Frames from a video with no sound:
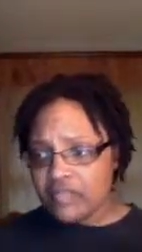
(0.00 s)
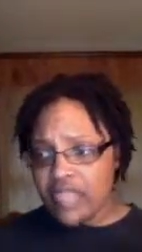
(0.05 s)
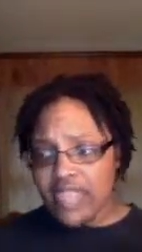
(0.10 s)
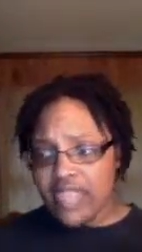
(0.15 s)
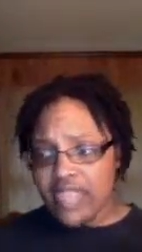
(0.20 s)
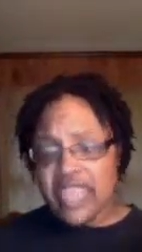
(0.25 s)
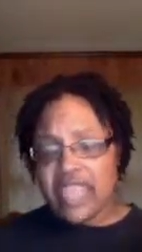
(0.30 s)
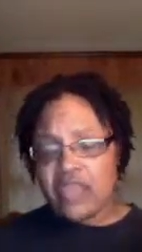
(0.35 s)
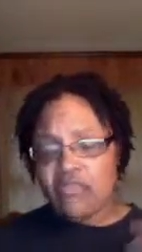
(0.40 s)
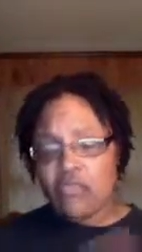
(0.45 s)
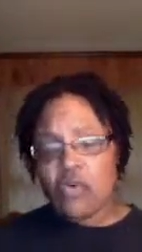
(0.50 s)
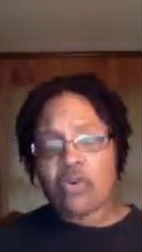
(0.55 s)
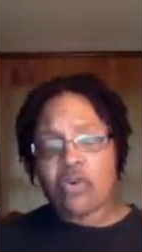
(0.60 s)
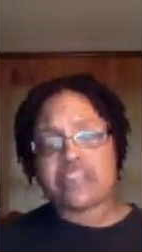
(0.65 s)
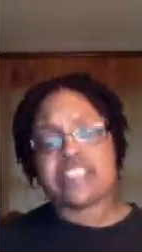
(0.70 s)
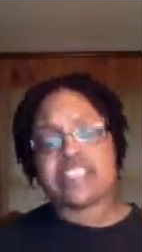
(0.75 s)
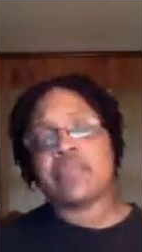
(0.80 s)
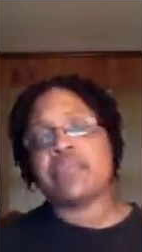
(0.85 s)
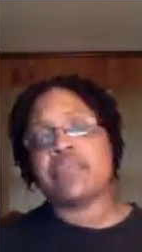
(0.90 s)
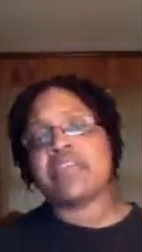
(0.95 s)
And of
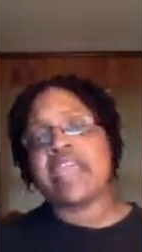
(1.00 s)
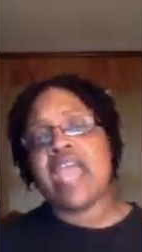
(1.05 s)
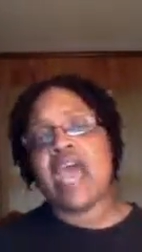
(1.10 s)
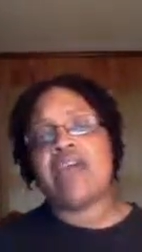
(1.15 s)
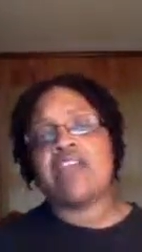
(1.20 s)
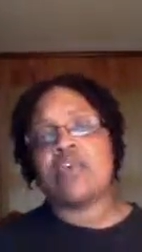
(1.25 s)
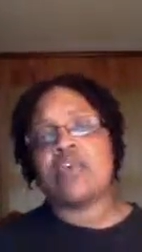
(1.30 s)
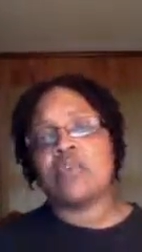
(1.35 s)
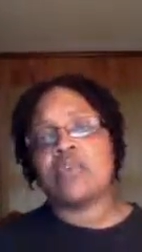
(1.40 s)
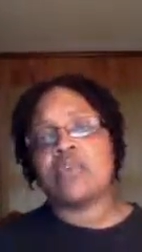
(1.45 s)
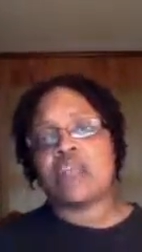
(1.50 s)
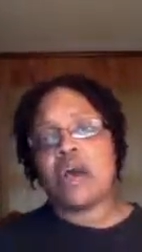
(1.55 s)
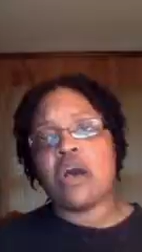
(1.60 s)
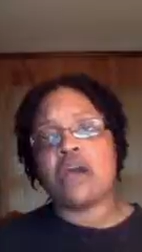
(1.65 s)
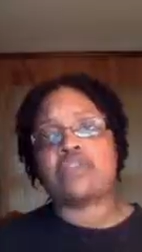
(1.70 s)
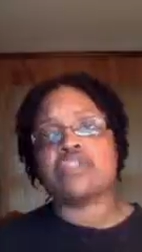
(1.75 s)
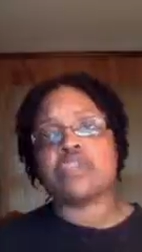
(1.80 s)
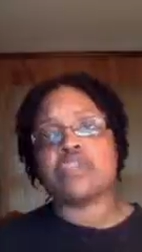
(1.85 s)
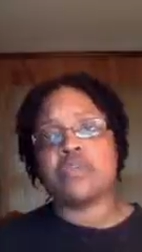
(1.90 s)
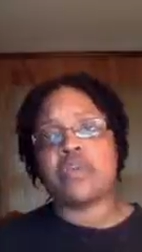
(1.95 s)
course, Henry Cavill was
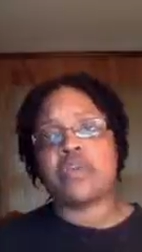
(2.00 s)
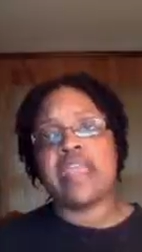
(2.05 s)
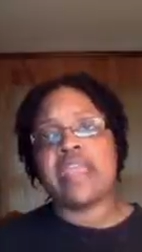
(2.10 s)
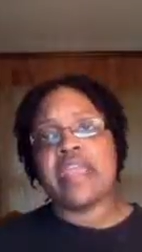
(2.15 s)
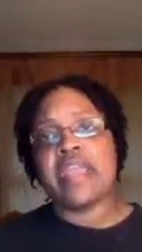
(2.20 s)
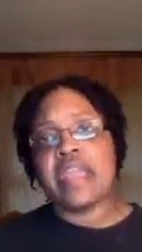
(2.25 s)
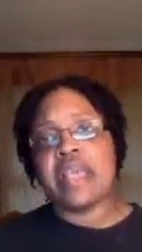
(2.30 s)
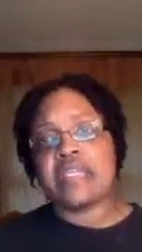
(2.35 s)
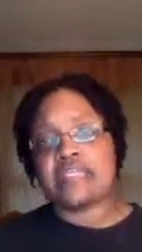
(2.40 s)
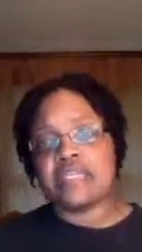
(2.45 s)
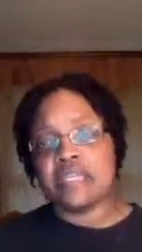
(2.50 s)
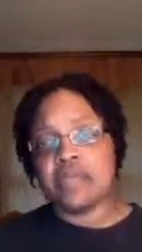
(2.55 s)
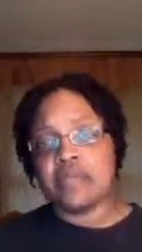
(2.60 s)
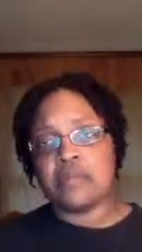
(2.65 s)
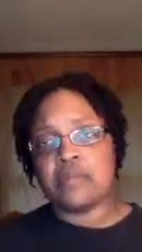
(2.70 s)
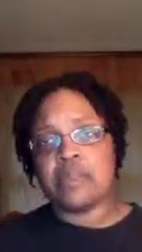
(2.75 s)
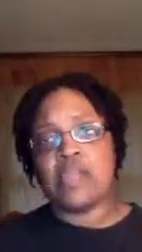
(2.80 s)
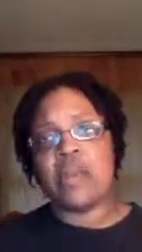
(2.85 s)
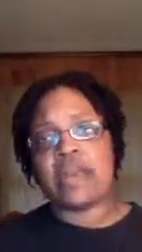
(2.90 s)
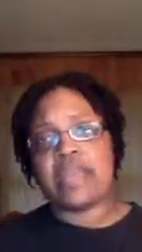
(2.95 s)
also great as
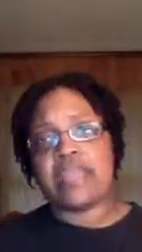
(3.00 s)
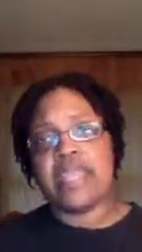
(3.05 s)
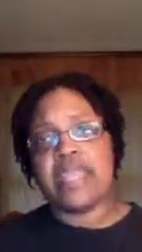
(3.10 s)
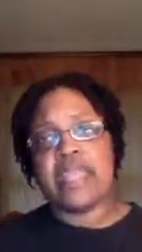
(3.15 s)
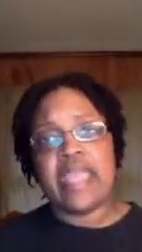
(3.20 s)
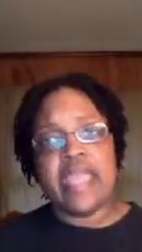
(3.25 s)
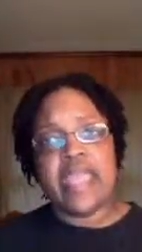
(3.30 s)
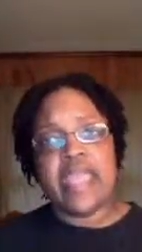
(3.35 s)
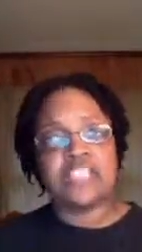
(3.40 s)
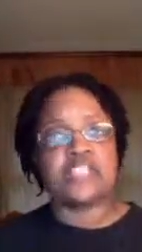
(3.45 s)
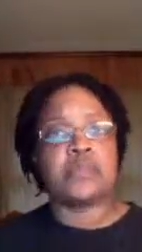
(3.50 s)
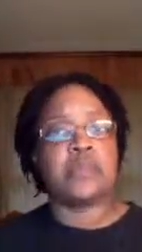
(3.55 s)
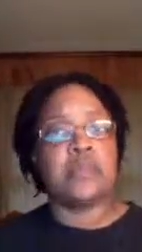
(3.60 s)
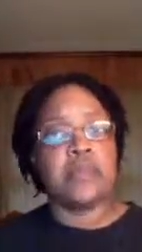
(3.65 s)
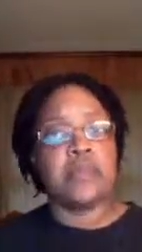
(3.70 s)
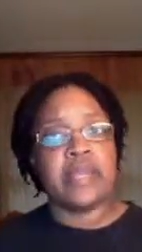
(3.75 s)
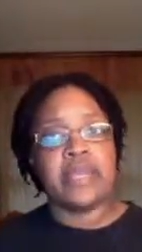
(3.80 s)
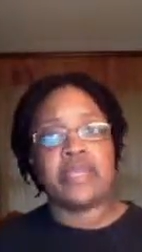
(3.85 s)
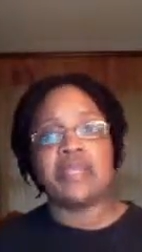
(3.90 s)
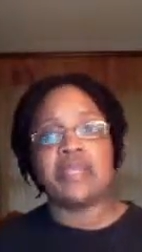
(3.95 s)
um, Clark Kent and
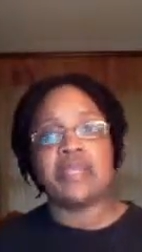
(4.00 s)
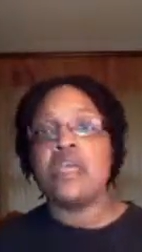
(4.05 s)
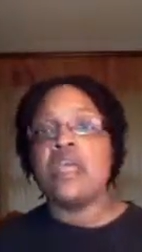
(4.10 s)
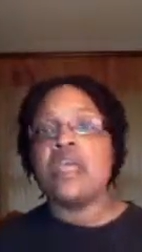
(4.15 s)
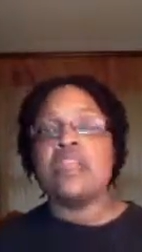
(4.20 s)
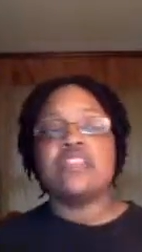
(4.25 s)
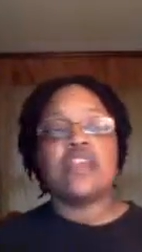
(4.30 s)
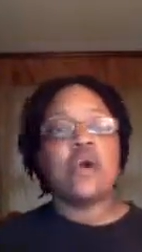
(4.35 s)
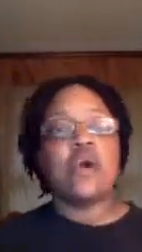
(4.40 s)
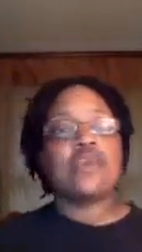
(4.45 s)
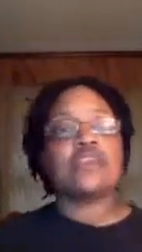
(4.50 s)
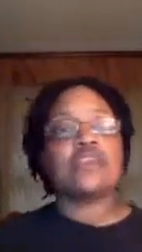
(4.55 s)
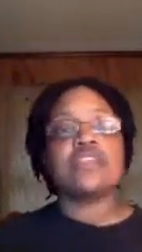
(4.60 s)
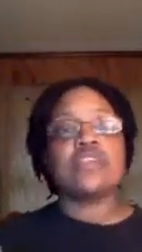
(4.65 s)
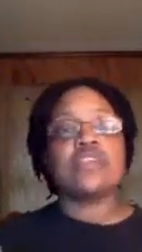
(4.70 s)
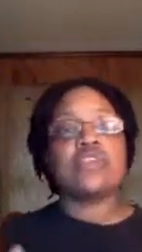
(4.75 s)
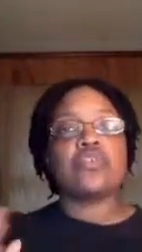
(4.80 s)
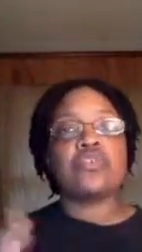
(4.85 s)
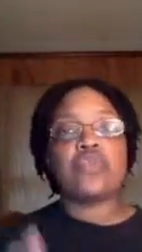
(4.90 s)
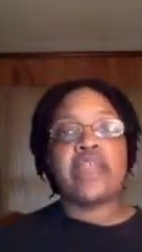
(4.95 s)
Superman. Those are
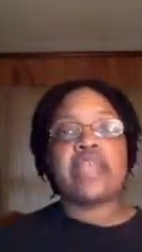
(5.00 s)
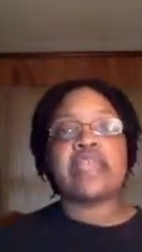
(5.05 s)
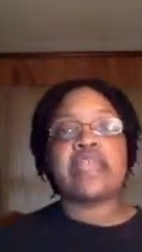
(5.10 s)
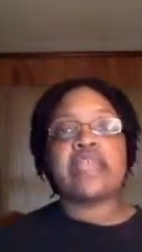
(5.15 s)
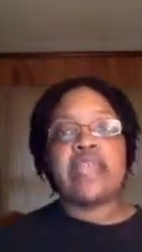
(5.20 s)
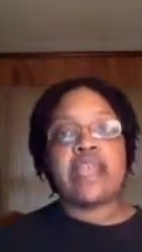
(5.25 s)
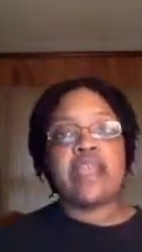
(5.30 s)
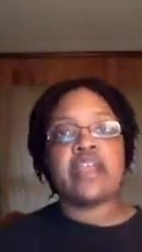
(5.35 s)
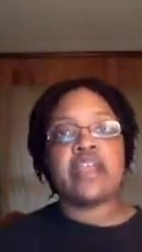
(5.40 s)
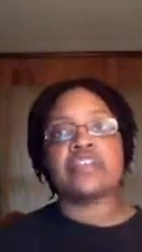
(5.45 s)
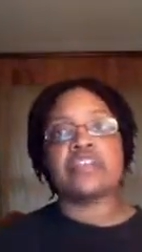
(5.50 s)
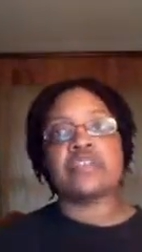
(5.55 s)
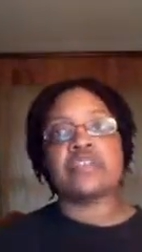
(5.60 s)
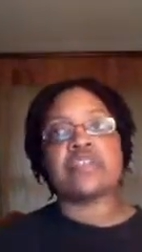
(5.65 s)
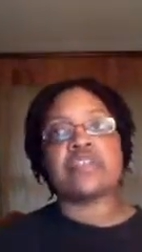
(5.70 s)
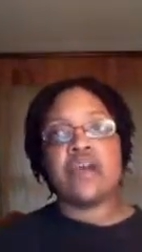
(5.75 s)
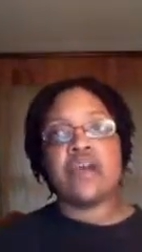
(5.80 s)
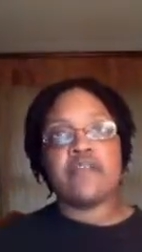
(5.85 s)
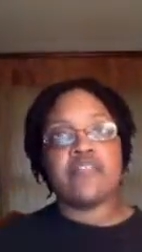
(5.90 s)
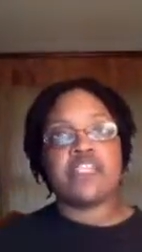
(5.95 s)
the great
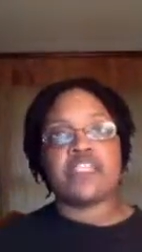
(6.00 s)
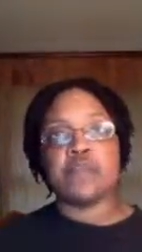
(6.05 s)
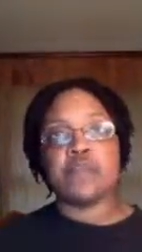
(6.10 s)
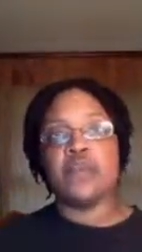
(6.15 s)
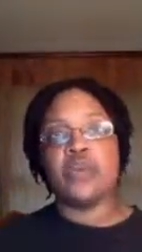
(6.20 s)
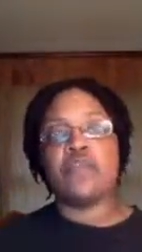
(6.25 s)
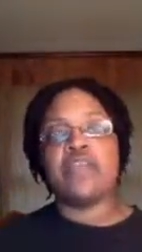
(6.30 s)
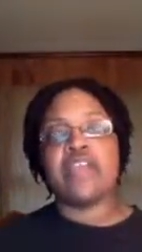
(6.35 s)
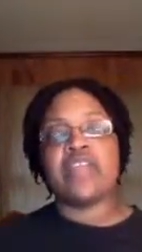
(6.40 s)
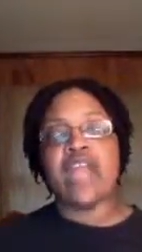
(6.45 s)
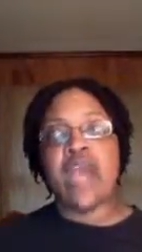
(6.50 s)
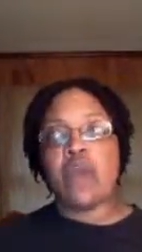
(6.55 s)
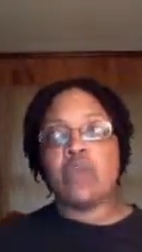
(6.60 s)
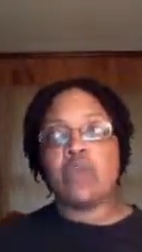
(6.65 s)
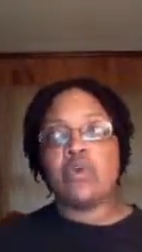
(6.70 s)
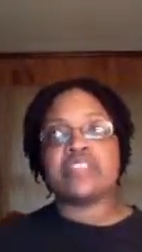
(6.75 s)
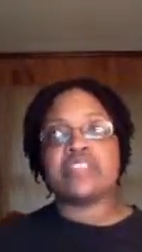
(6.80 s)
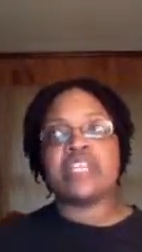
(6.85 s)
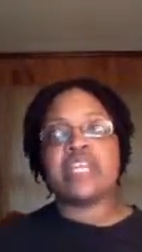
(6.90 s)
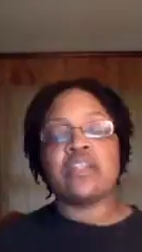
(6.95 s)
characters of this movie. I
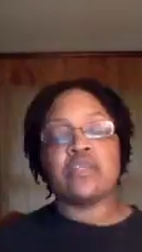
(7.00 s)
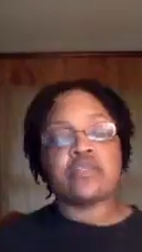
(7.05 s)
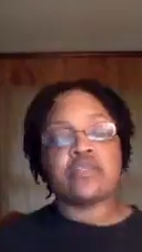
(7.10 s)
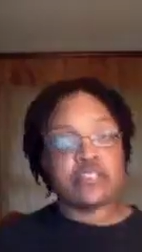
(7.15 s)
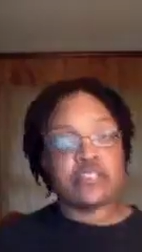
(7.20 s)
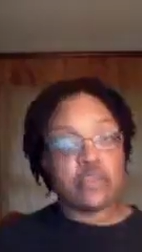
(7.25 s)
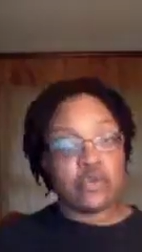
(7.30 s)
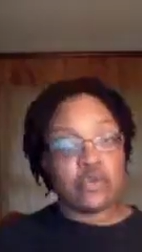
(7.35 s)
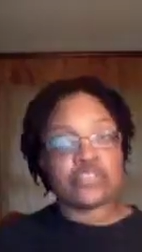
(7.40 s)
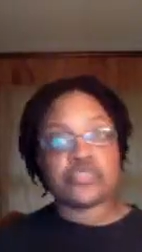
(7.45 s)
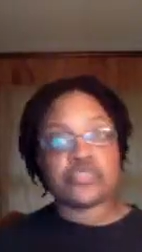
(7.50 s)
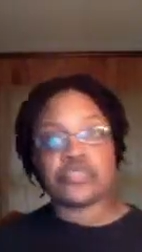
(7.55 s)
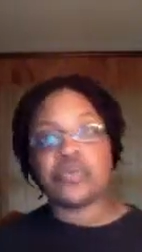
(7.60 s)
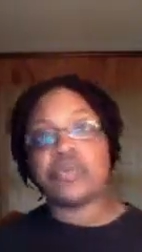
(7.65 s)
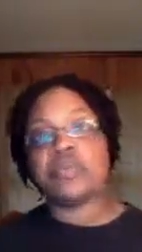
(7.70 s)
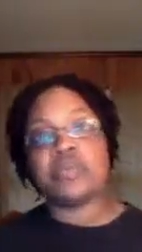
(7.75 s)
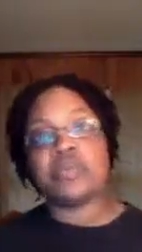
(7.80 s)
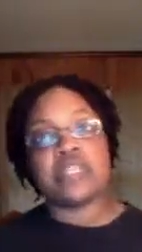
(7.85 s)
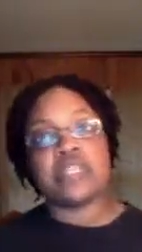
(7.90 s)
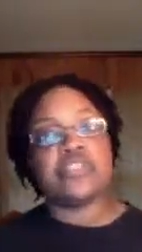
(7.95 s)
will say those those
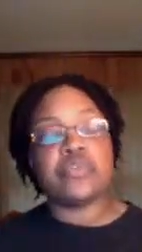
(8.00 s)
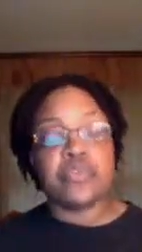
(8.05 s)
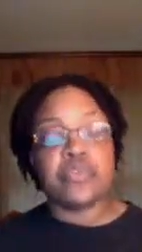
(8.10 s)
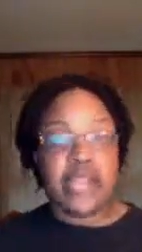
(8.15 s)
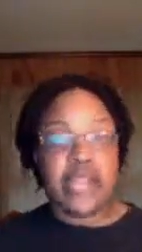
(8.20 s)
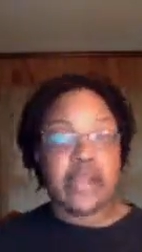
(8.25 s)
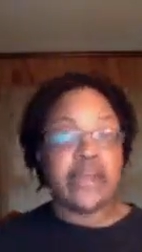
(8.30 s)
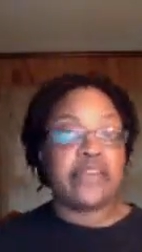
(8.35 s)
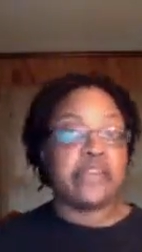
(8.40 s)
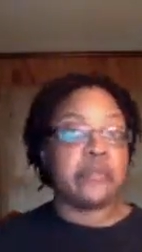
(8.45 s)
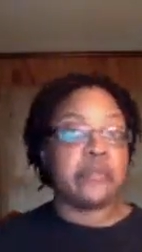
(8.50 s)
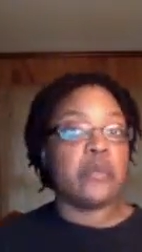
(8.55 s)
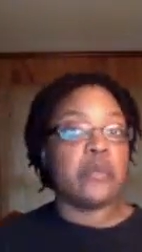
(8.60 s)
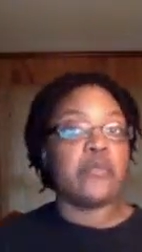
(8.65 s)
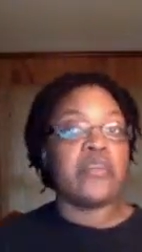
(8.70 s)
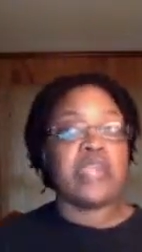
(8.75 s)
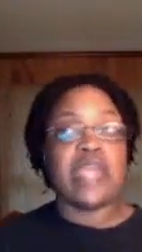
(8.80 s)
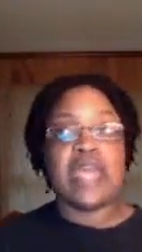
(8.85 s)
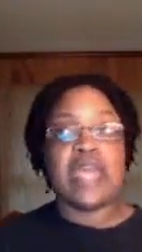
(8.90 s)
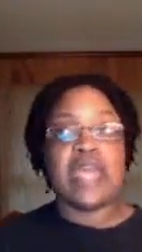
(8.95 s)
three really do carry the
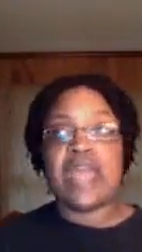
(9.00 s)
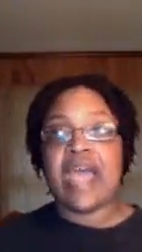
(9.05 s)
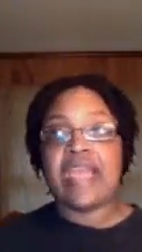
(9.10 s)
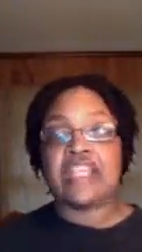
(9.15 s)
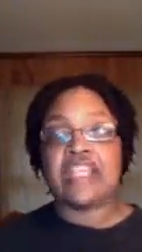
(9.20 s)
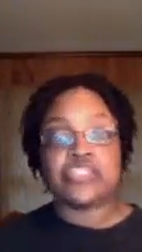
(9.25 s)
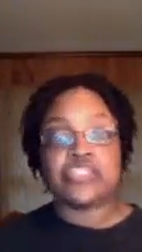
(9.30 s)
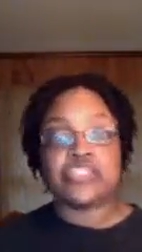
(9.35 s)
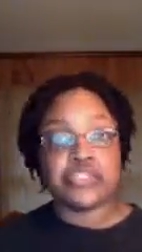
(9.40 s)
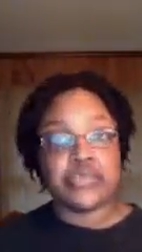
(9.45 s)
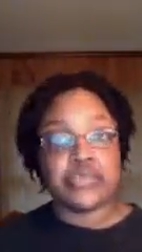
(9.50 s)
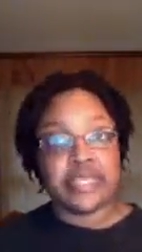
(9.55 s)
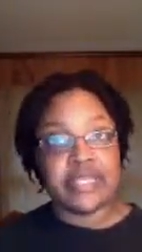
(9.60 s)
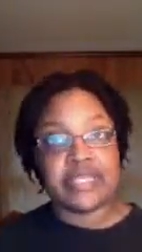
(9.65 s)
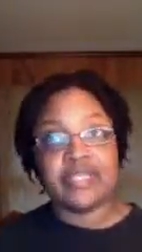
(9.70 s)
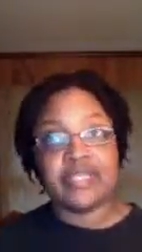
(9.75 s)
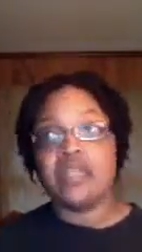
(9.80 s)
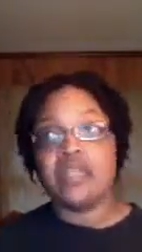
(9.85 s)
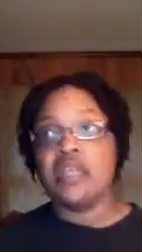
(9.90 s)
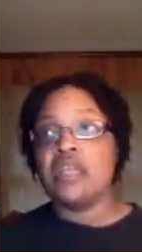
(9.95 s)
movie, and I enjoy
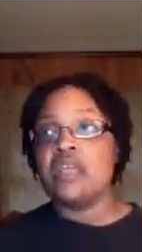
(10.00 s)
it.